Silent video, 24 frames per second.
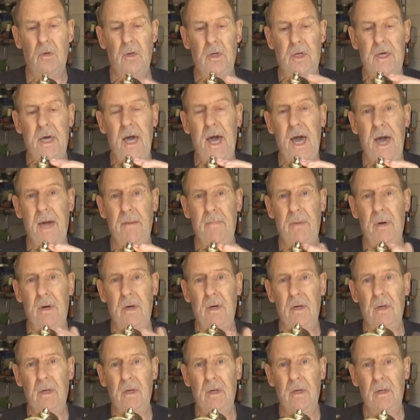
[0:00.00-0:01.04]
cap.
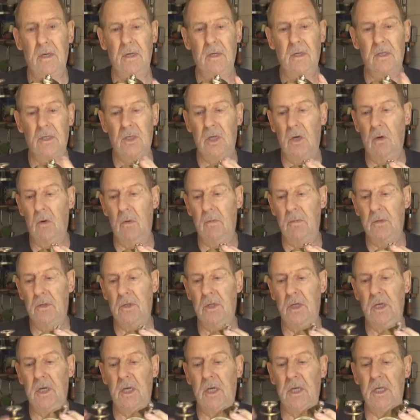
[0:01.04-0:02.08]
So
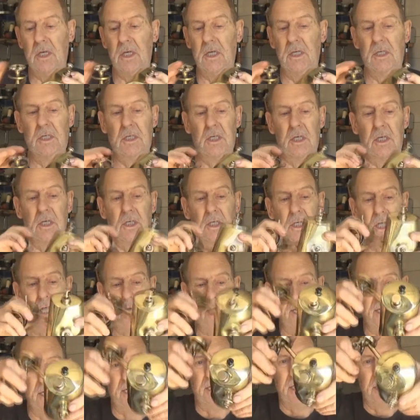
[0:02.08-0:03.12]
obviously it's
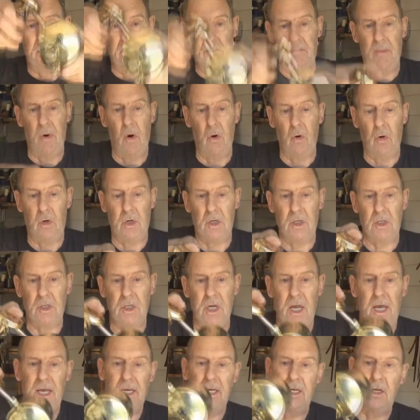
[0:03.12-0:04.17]
landed, it's
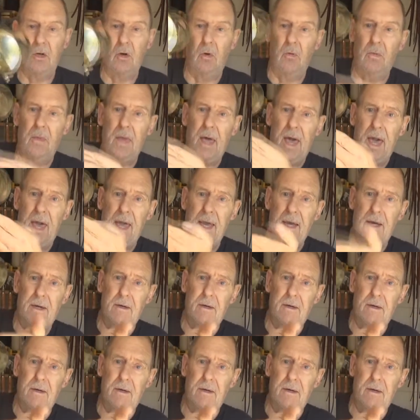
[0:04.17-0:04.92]
landed on that,